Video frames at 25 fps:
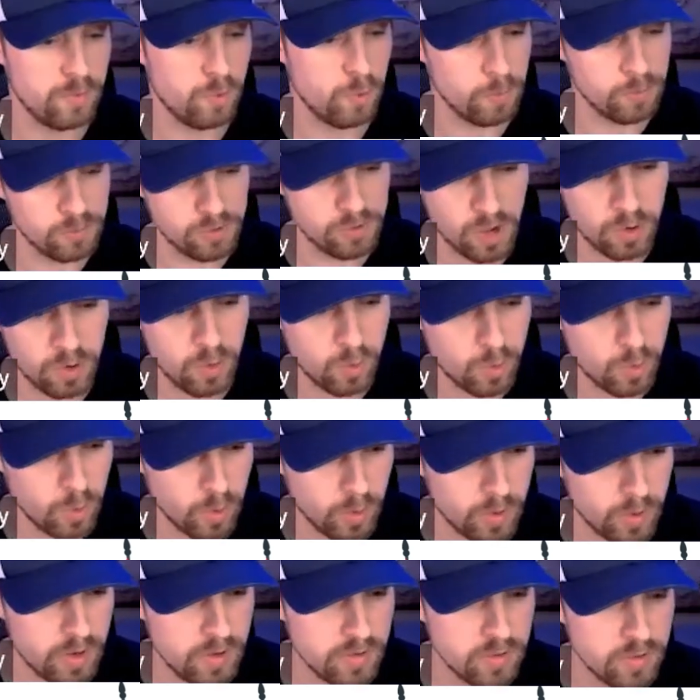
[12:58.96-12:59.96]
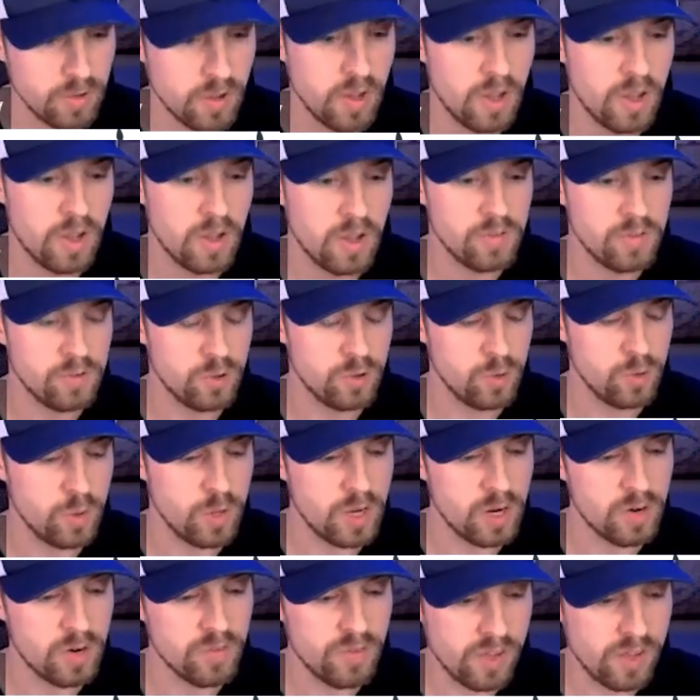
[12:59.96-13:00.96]
perform SOQL queries to
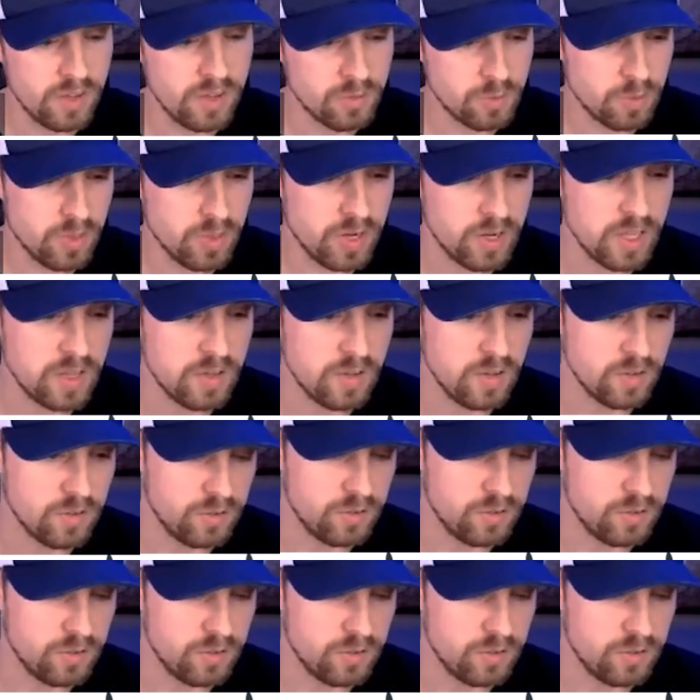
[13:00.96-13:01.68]
interface with any